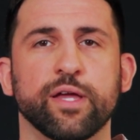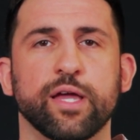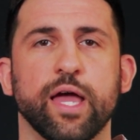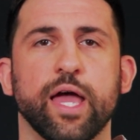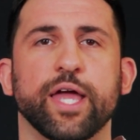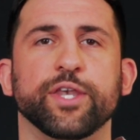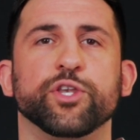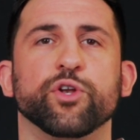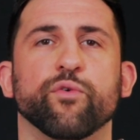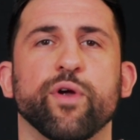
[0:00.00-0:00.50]

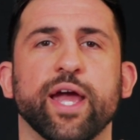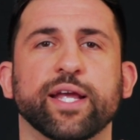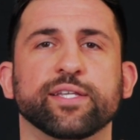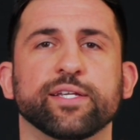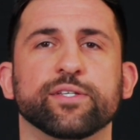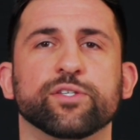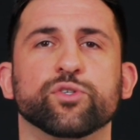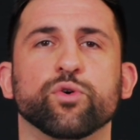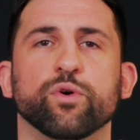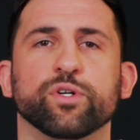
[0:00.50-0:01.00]
and
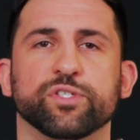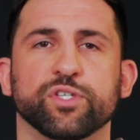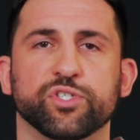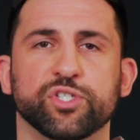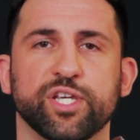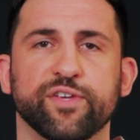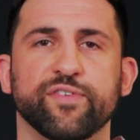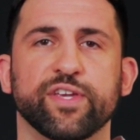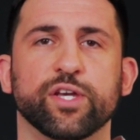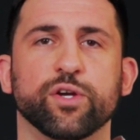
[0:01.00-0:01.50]
directed towards
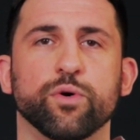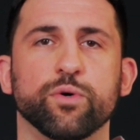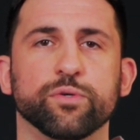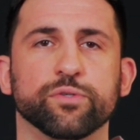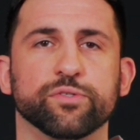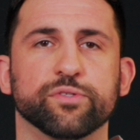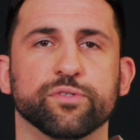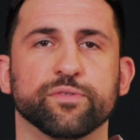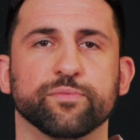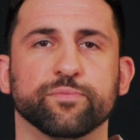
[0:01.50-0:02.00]
achieving
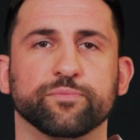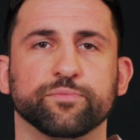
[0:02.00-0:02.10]
goals.